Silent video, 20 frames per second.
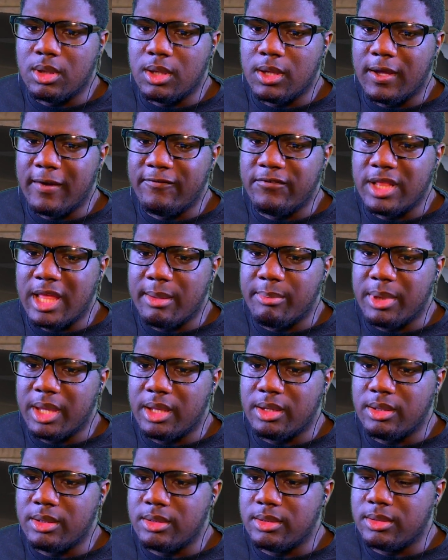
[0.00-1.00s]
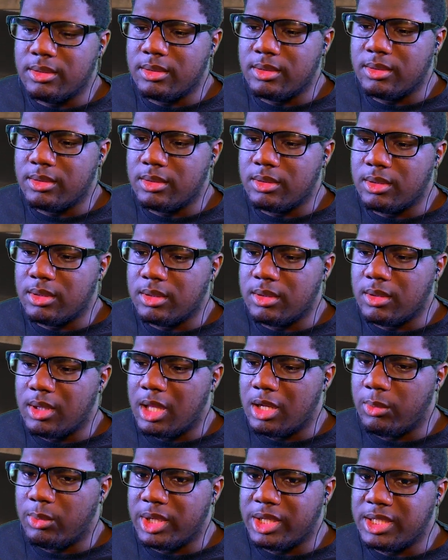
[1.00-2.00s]
A flatbed. I
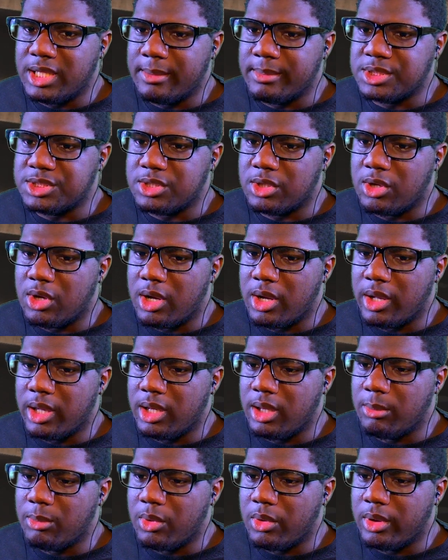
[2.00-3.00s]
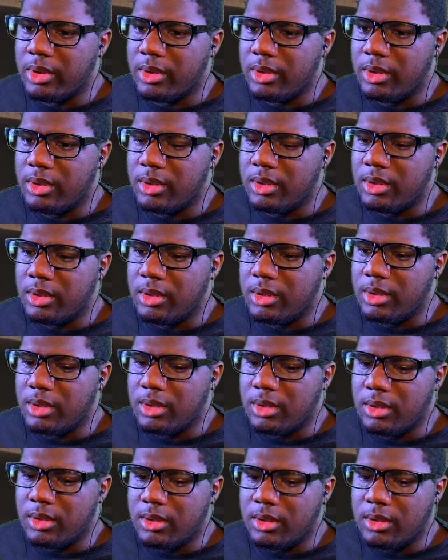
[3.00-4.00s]
don't want to damage the car anymore. Copy.
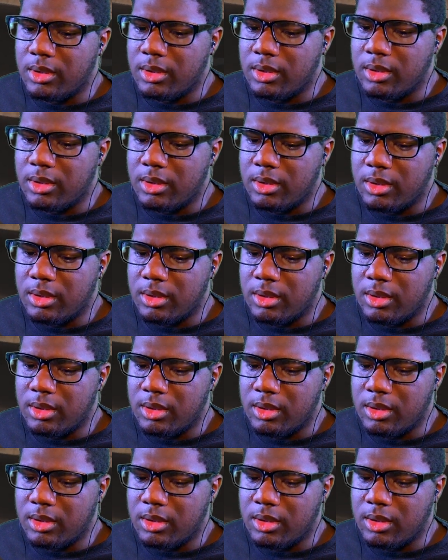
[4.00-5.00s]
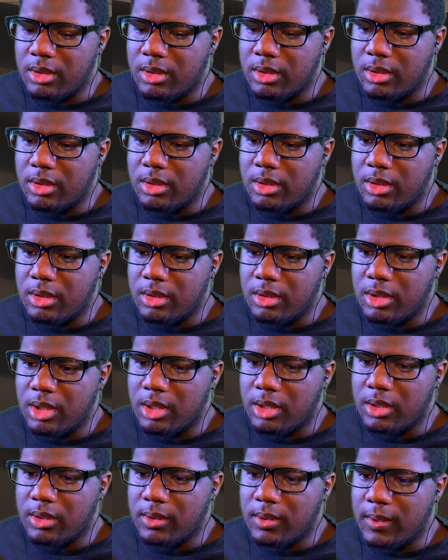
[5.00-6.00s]
I'll get a flatbed to your 20.
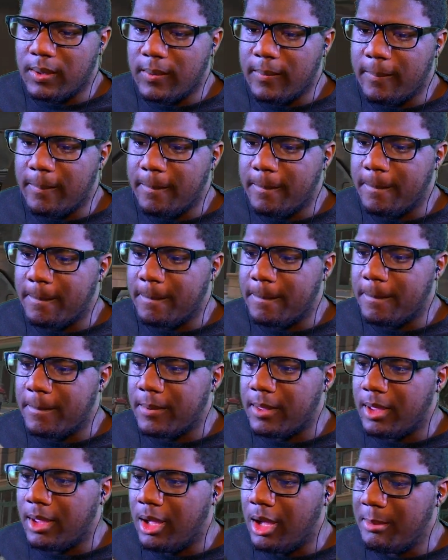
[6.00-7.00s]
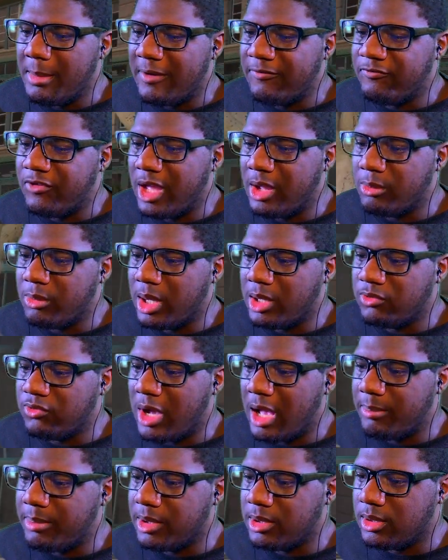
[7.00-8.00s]
Thank you. required. Uh, my fame rate
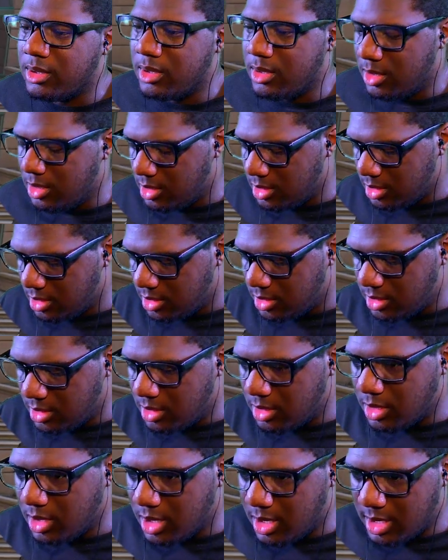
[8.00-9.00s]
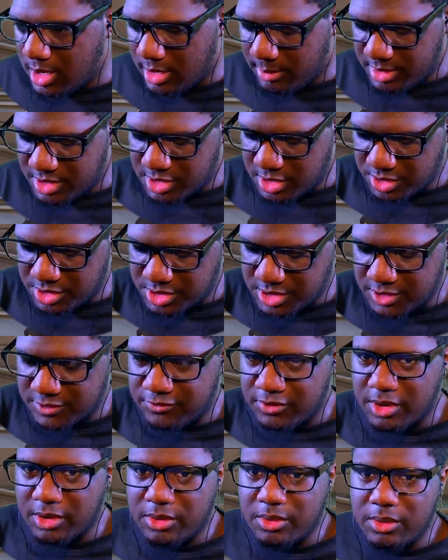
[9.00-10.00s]
dropping. Uh, let me search this
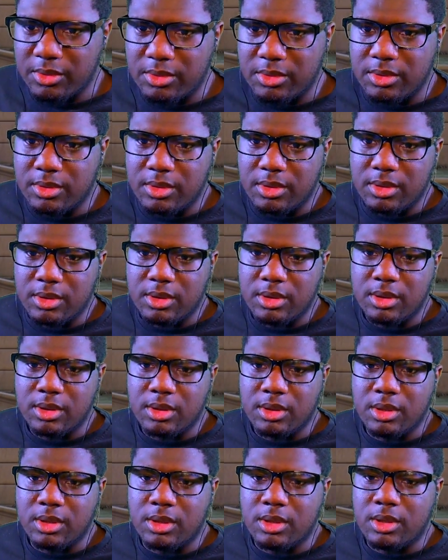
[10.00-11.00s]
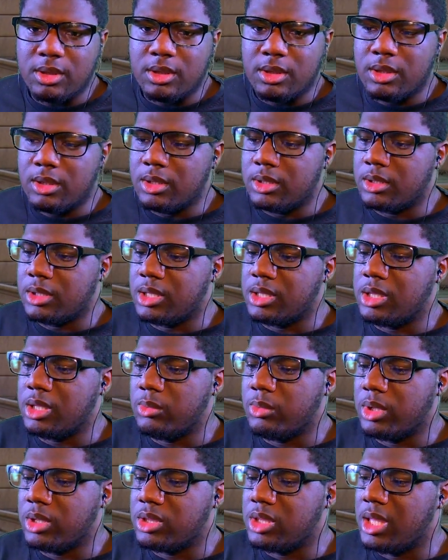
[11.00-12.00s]
vehicle. Let's see
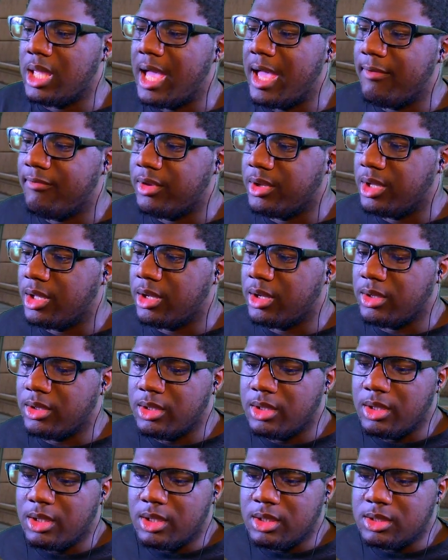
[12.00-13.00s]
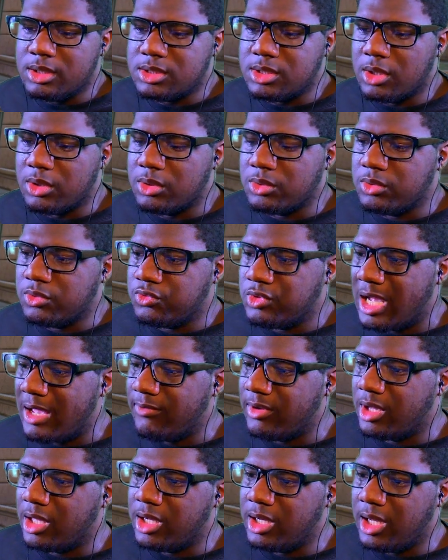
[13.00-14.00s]
what she have in here. So
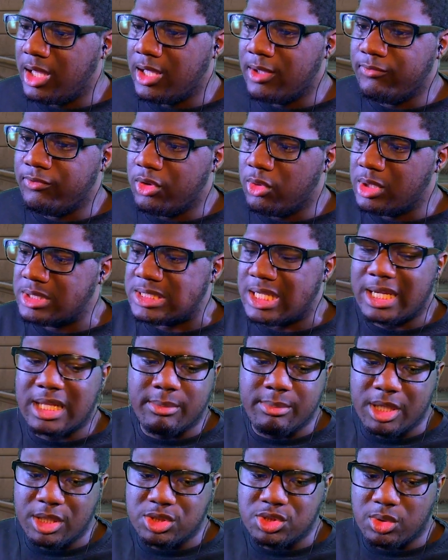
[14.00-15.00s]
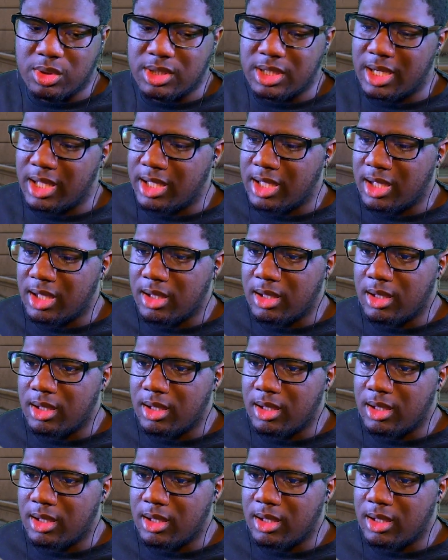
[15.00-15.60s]
driving under the influence, I got to make sure that I get,